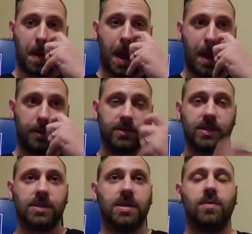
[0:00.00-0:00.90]
I was
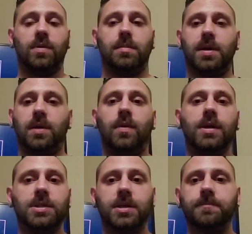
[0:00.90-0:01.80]
just sitting with a buddy
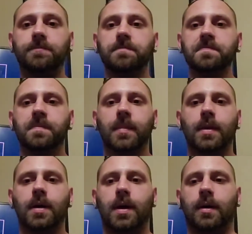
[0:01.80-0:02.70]
watching it.
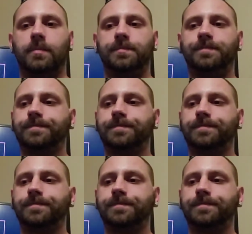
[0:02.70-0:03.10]
Um,